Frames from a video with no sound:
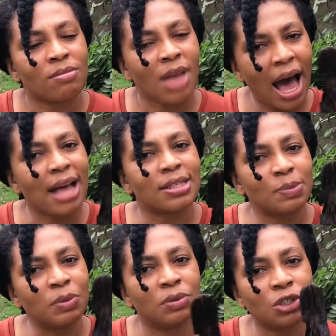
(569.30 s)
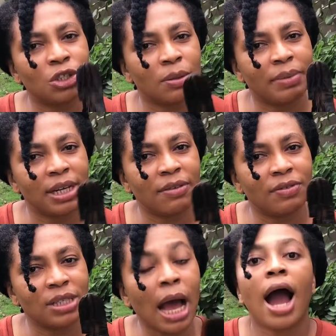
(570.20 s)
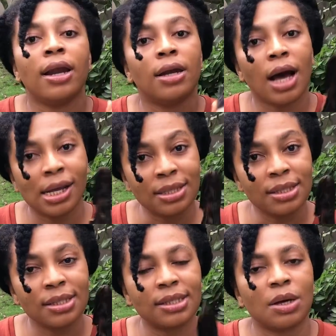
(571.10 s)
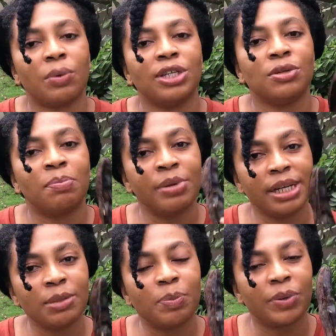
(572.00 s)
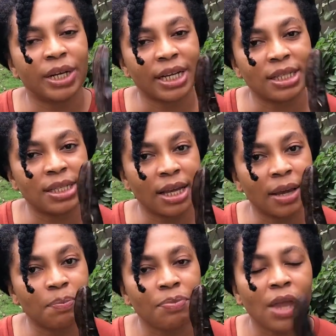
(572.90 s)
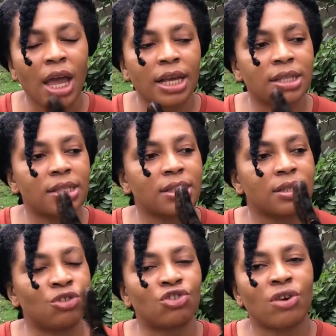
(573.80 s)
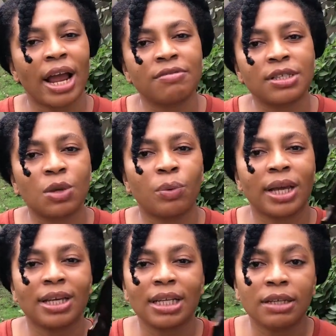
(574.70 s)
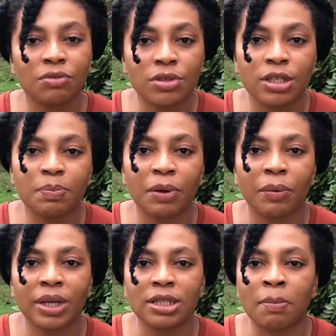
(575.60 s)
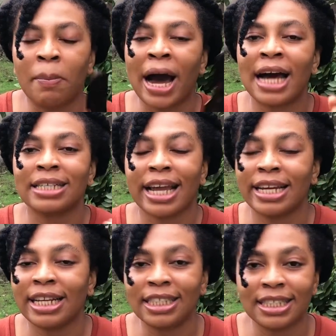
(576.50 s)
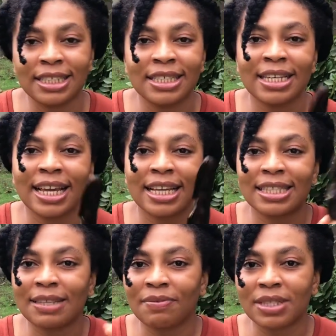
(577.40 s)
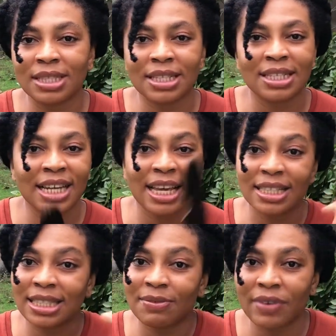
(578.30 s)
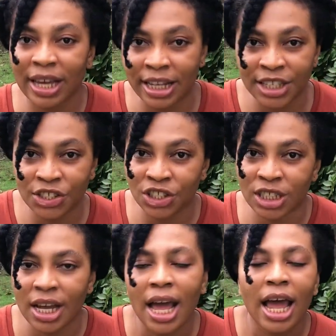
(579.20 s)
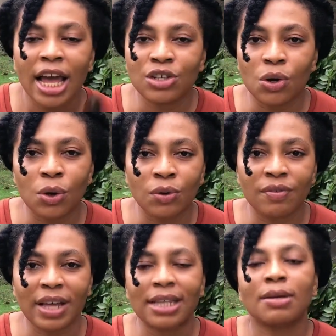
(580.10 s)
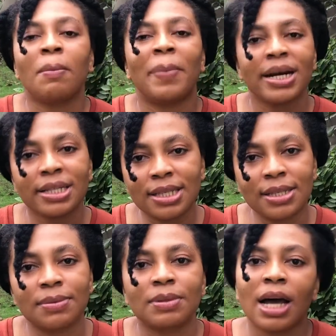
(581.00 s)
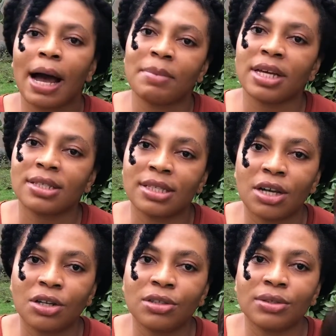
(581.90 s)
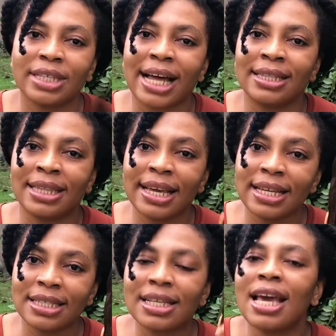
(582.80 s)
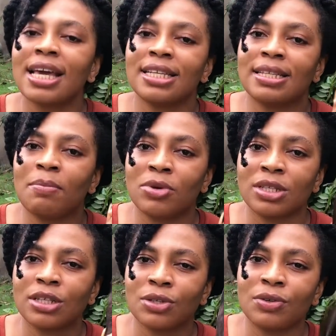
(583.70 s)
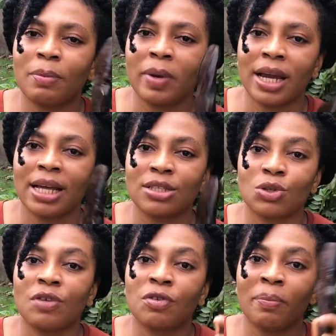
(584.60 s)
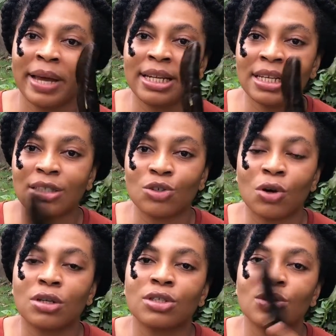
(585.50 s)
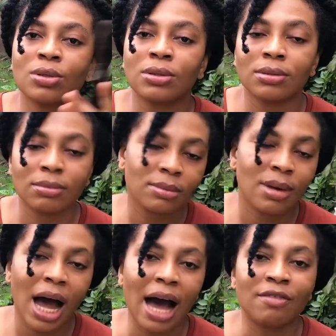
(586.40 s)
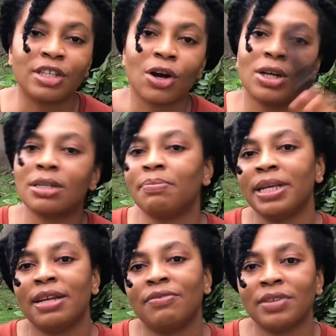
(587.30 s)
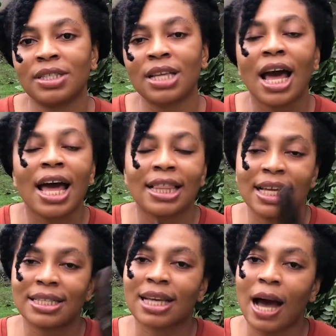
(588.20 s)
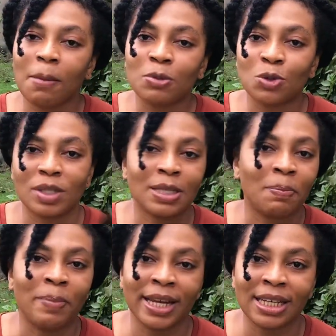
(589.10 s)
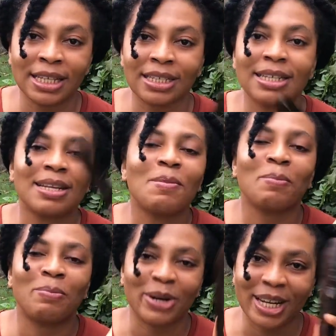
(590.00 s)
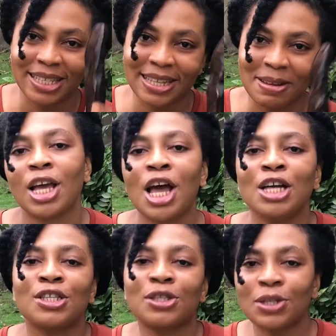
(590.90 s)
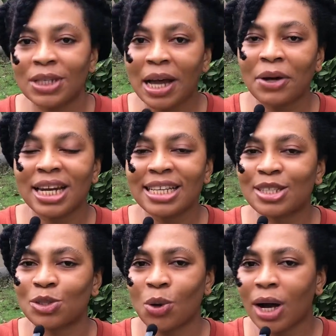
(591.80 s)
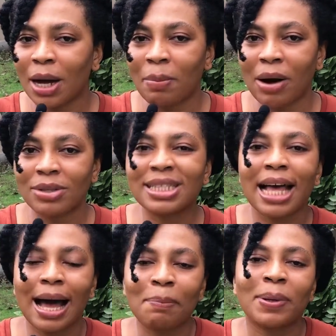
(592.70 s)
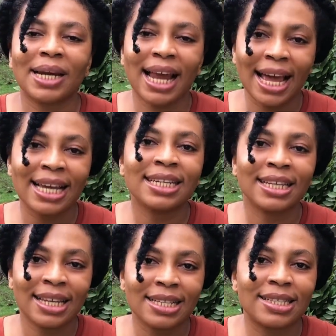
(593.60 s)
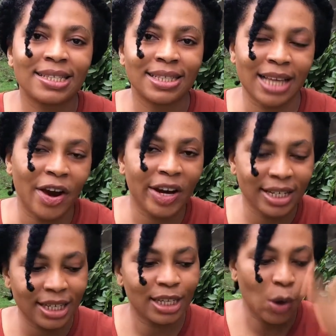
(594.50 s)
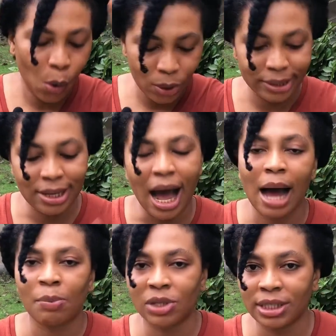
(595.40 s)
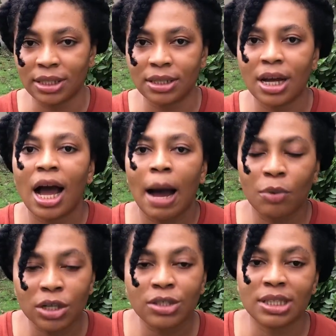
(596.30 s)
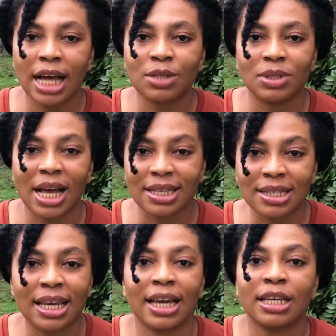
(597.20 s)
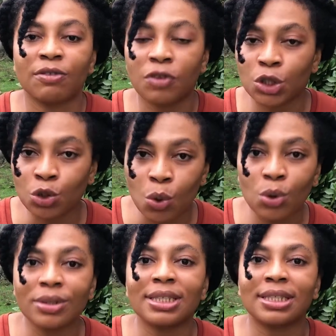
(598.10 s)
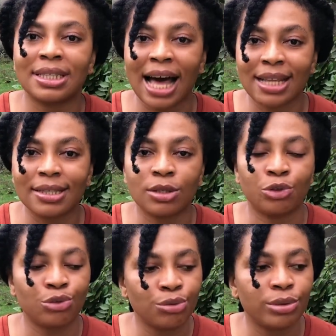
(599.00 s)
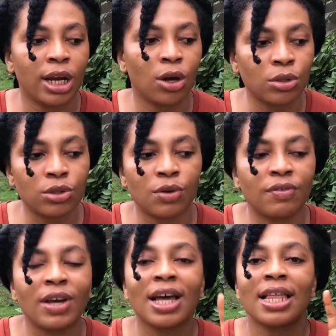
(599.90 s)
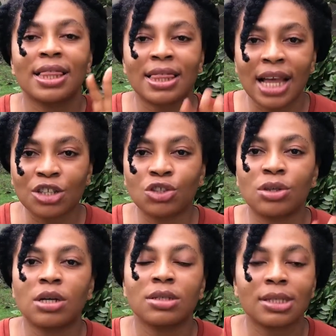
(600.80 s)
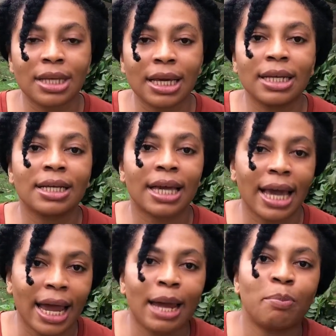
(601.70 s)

has spiritual benefits. I learned that when you burn prekese, it drives away evil spirit, bad energy, negativity, negative energy, and all of that. But I'm here to tell you that this is a mosquito repellent. So if you burn it, you also have the other benefits that comes with burning prekese. So now let's talk about applying it directly on our body. I'm going to start with our skin. For those that do a lot of natural skin care